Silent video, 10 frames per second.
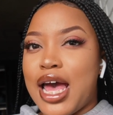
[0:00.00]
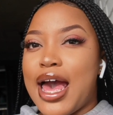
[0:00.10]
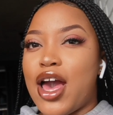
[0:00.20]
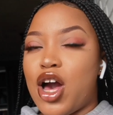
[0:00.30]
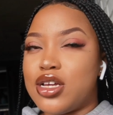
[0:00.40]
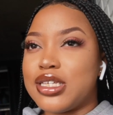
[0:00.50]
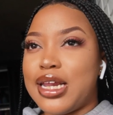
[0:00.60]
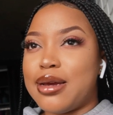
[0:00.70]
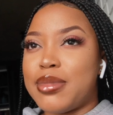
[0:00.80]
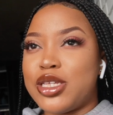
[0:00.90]
I ask
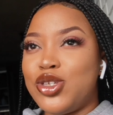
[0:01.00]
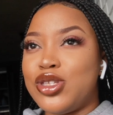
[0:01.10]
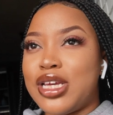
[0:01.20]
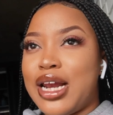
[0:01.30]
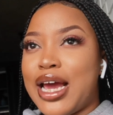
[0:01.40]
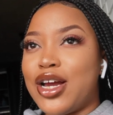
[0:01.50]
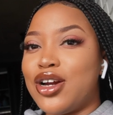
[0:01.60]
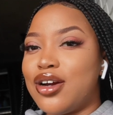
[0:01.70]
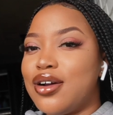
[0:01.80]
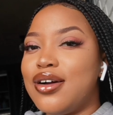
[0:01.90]
like my tutor,
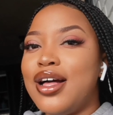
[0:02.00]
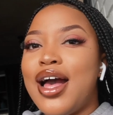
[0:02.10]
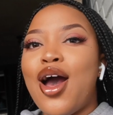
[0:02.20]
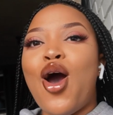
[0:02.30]
like, girl,